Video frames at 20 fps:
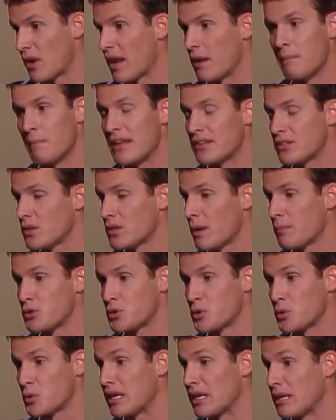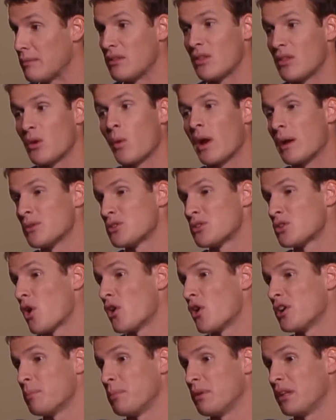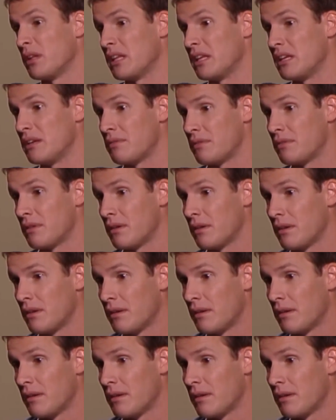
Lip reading: had a messed up dream. Either way, it was hard to believe.